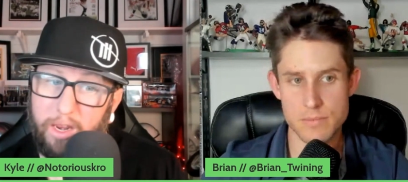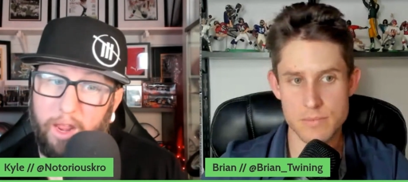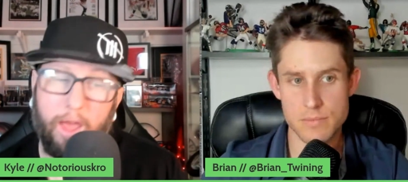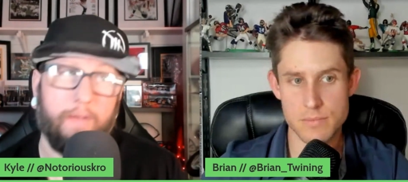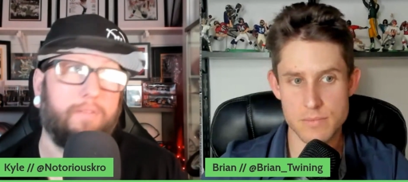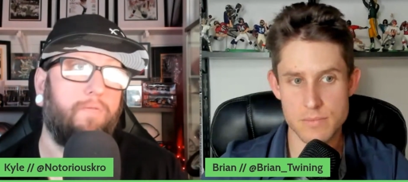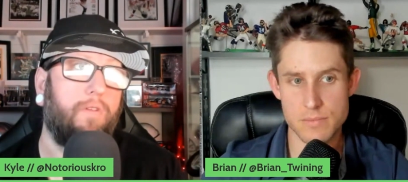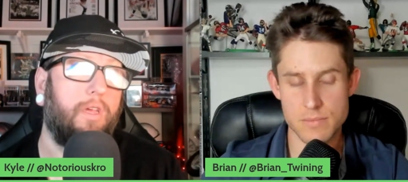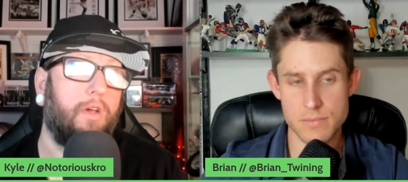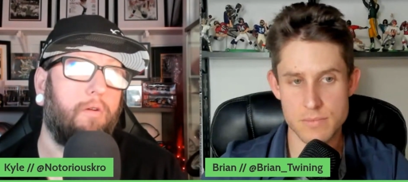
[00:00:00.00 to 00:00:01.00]
Speaker 1: and a halfs if you
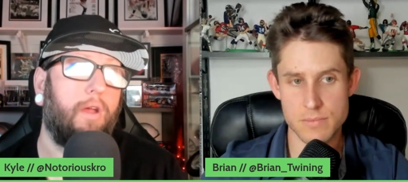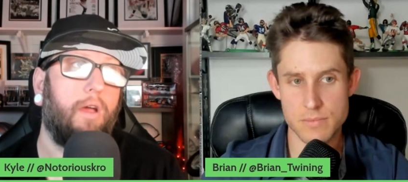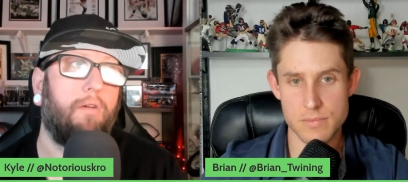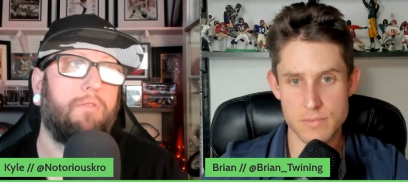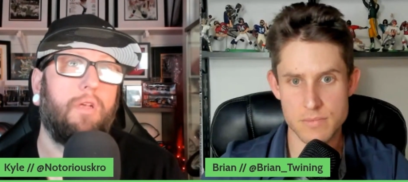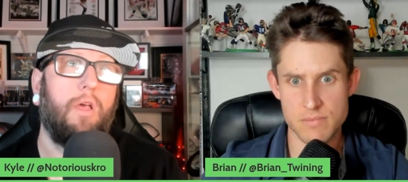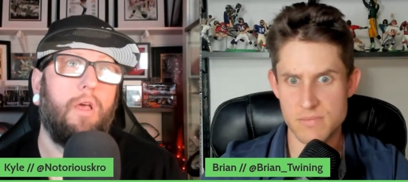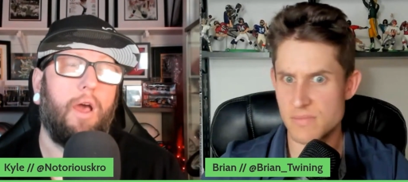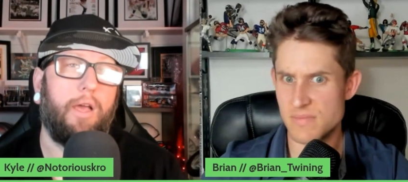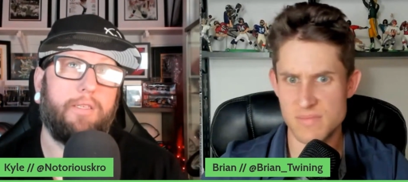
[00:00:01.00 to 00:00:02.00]
dig around.
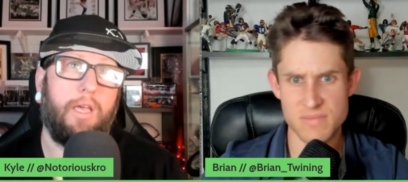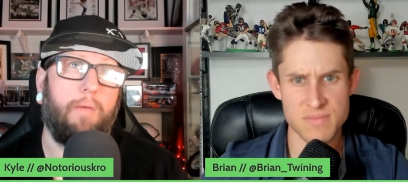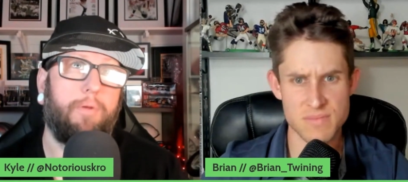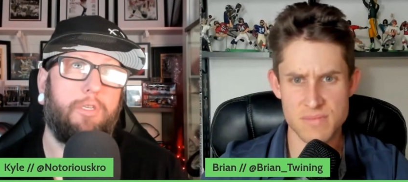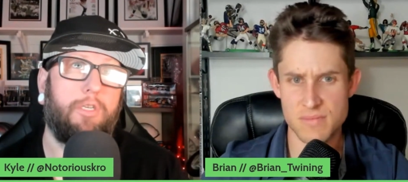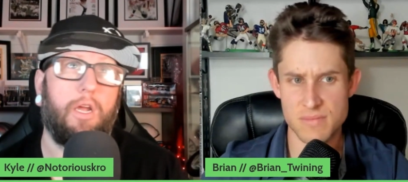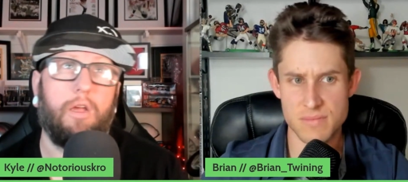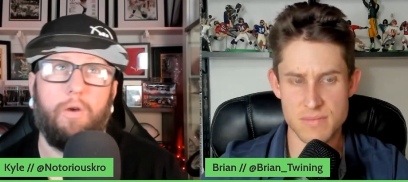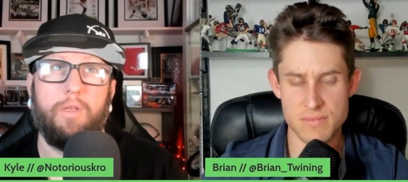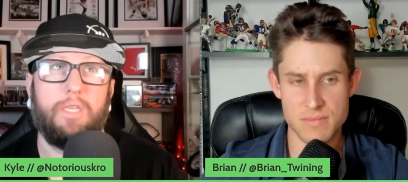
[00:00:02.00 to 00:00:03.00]
Isaiah
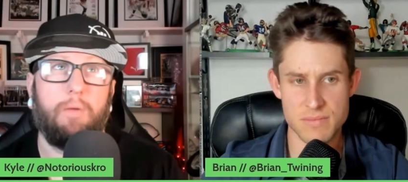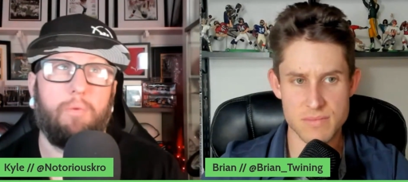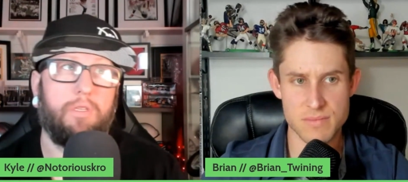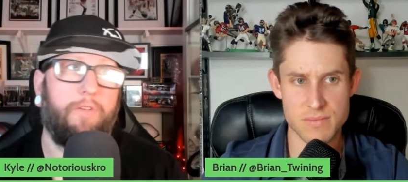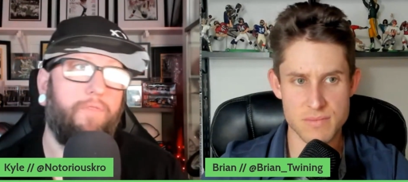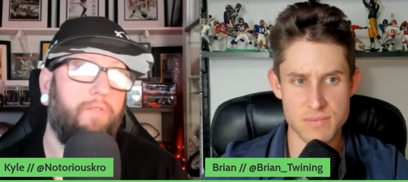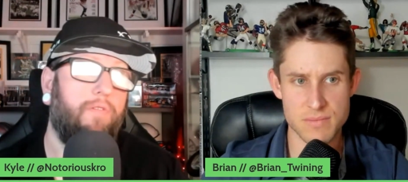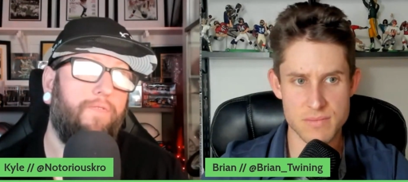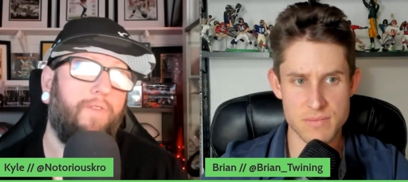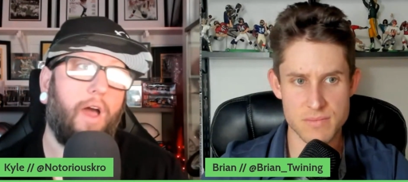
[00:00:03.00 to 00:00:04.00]
Pacheco, his numbers at
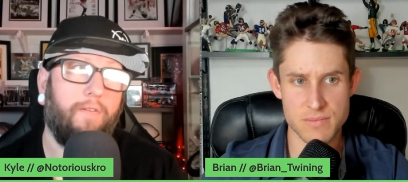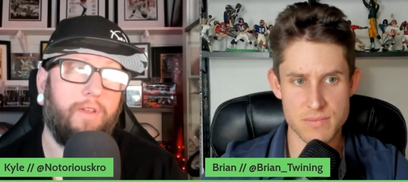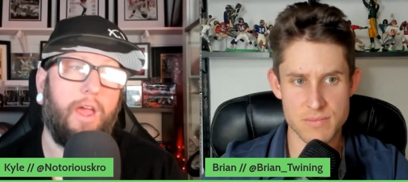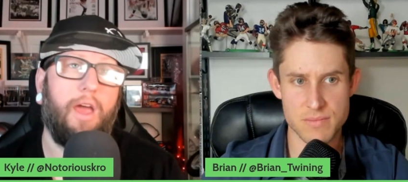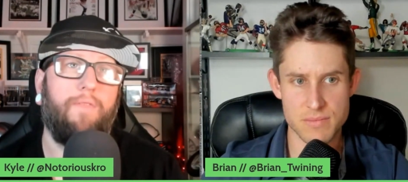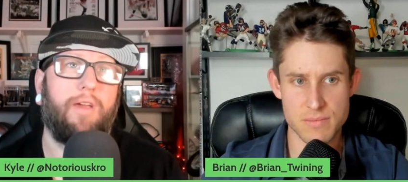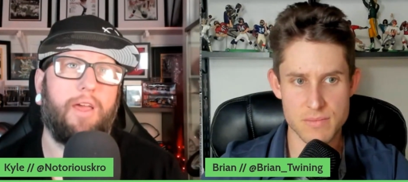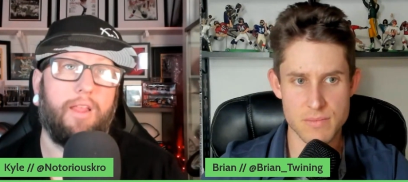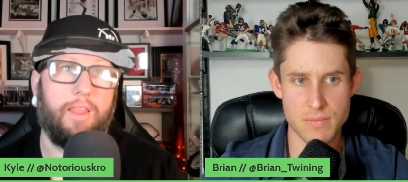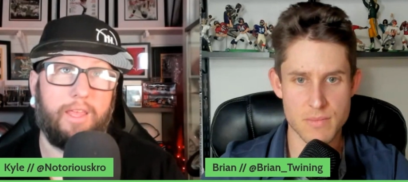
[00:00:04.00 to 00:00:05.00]
55 and a half. I
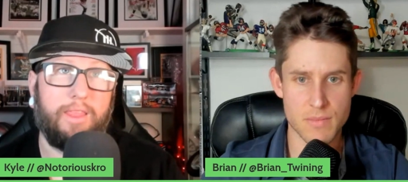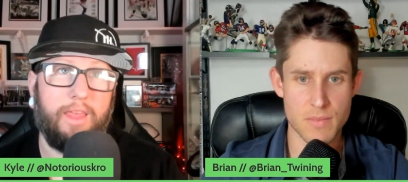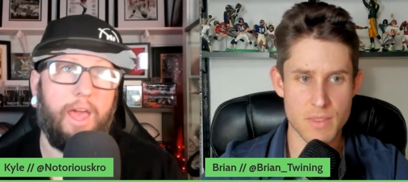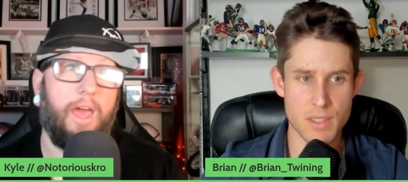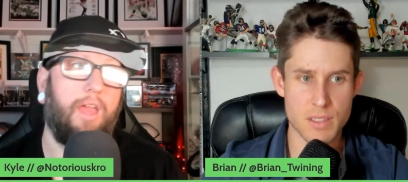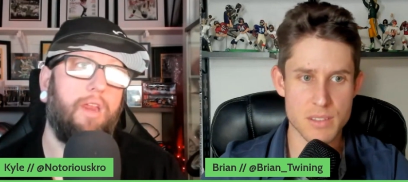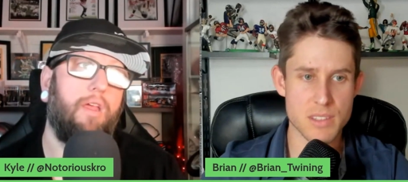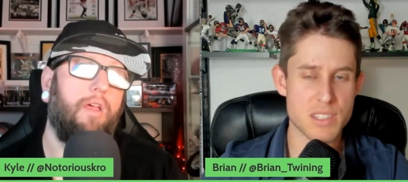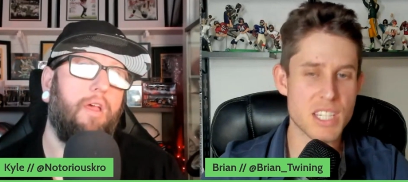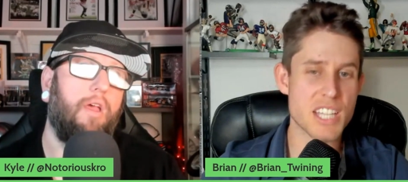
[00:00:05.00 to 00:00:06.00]
kind of like that.
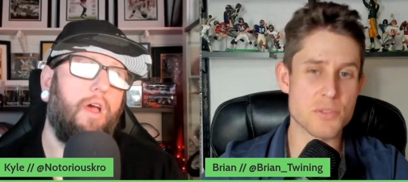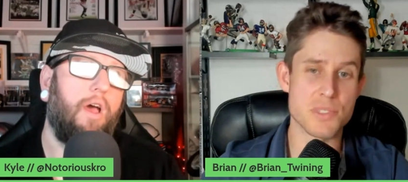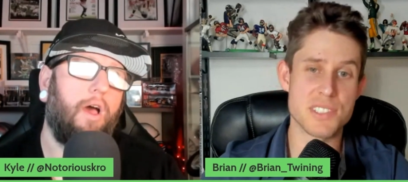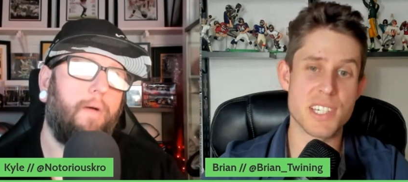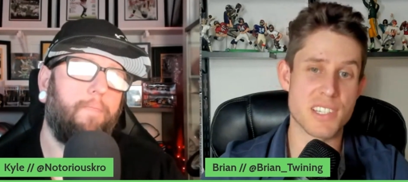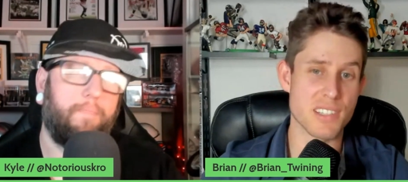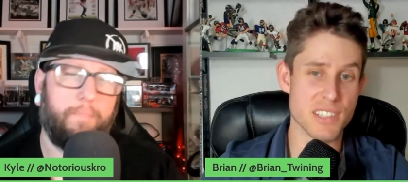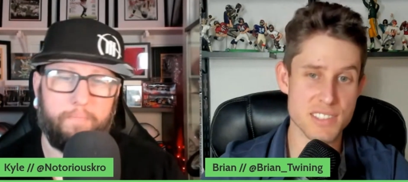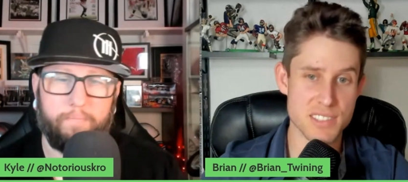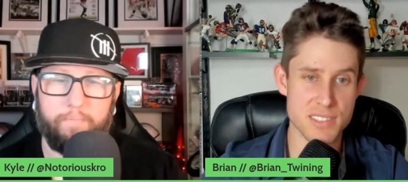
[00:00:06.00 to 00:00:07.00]
Speaker 2: That's um,
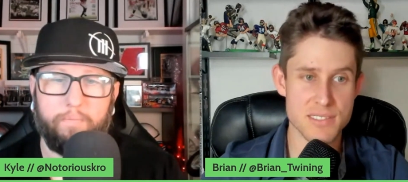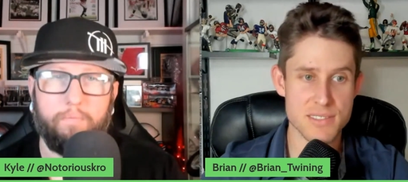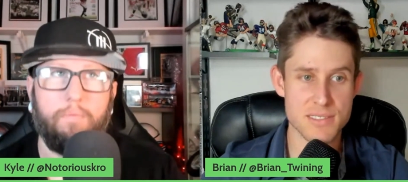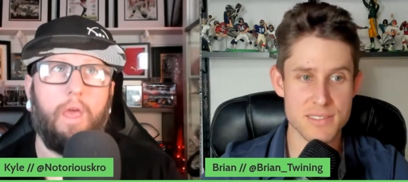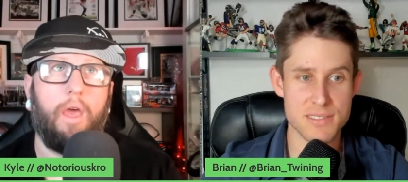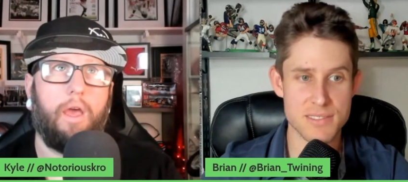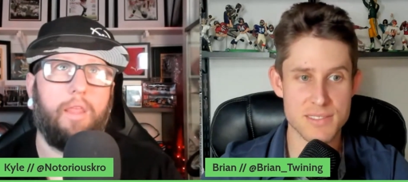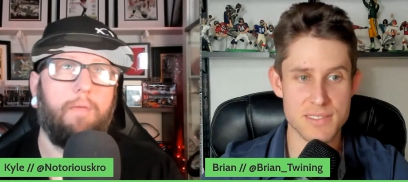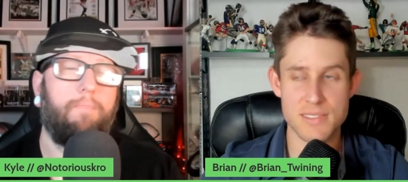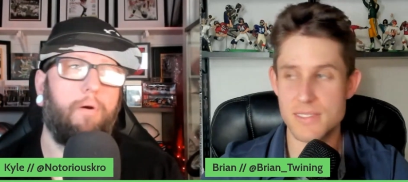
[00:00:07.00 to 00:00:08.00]
ridiculous. Um,
Speaker 1: yeah, I
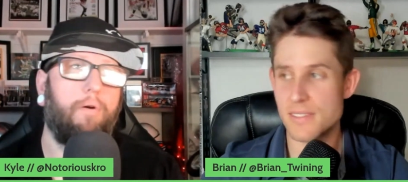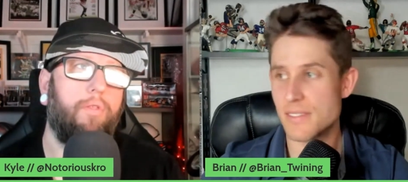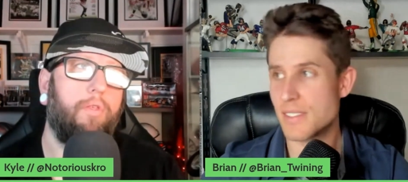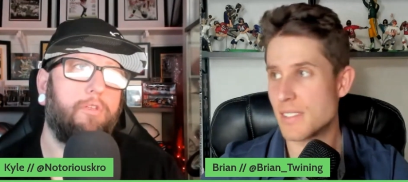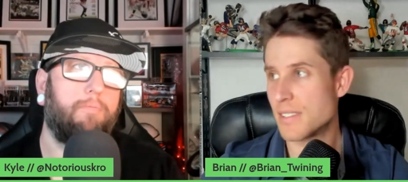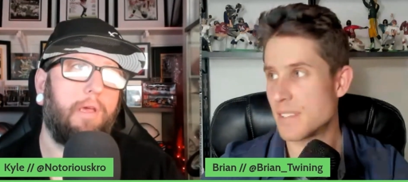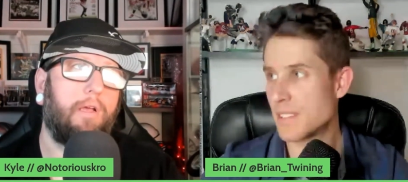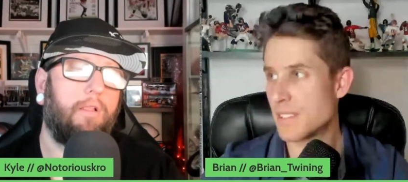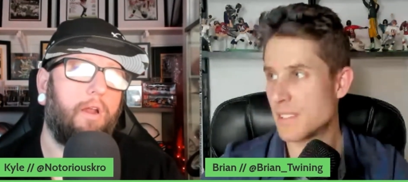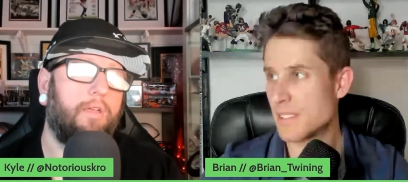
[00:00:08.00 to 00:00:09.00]
think both of those make a
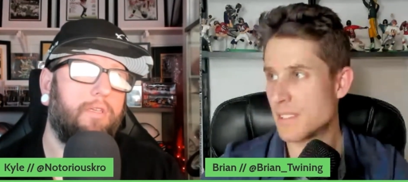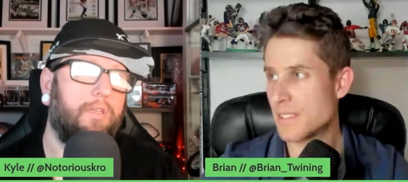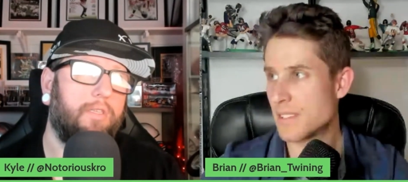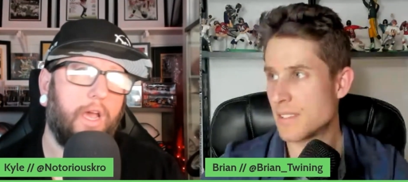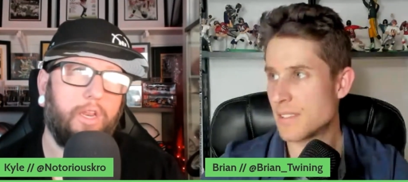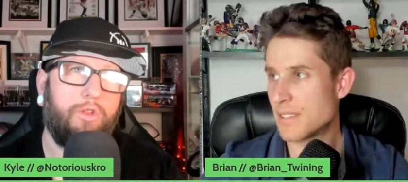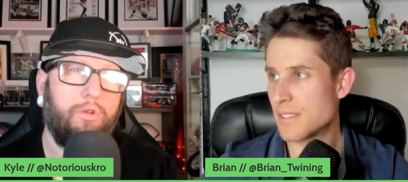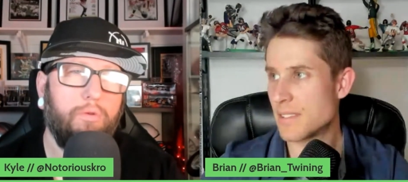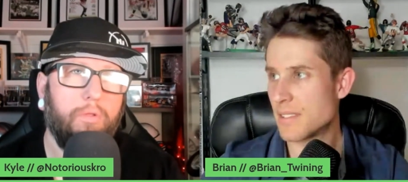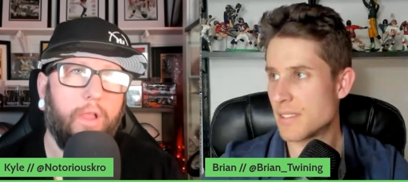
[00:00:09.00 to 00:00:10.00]
lot of sense. I
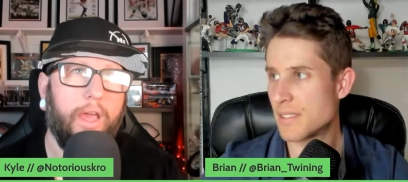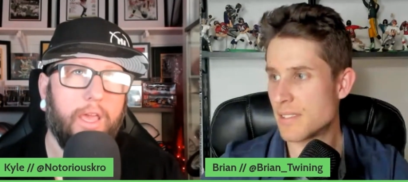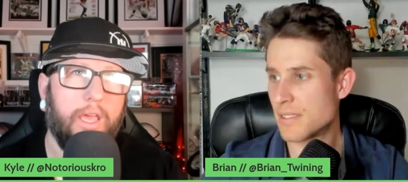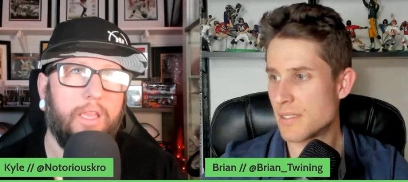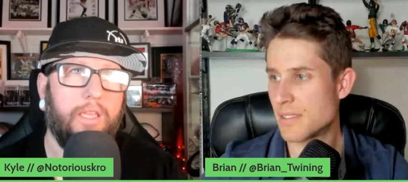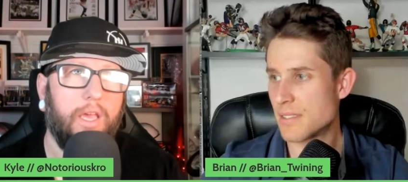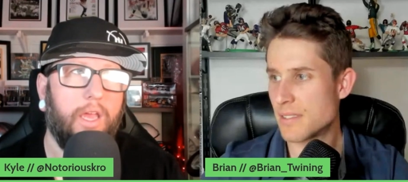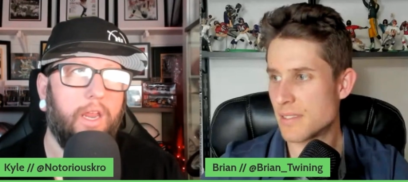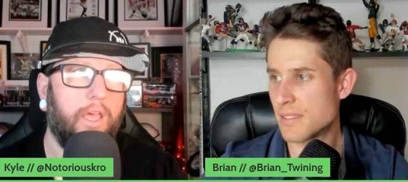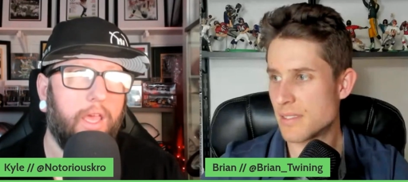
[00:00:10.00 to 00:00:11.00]
do like
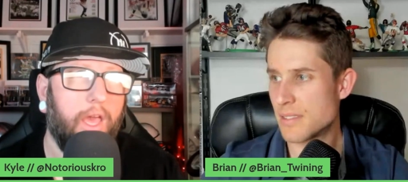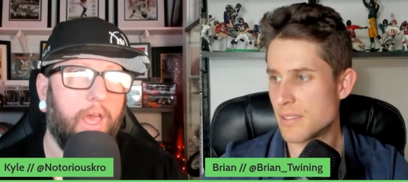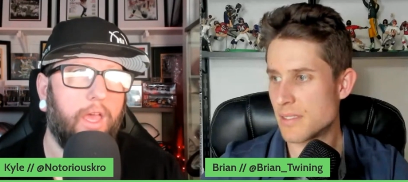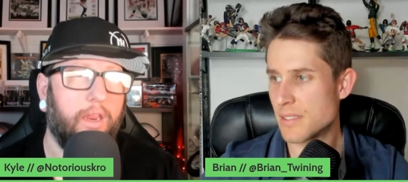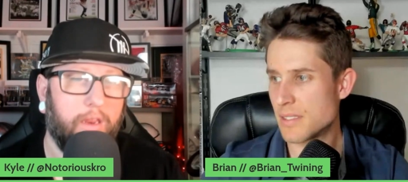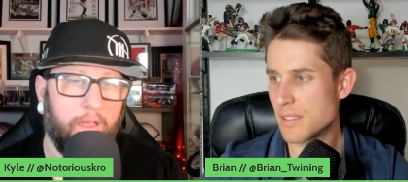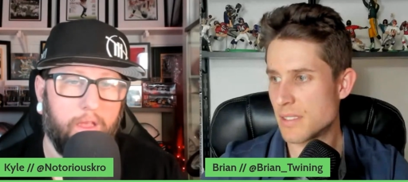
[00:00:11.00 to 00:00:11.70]
Etienne again,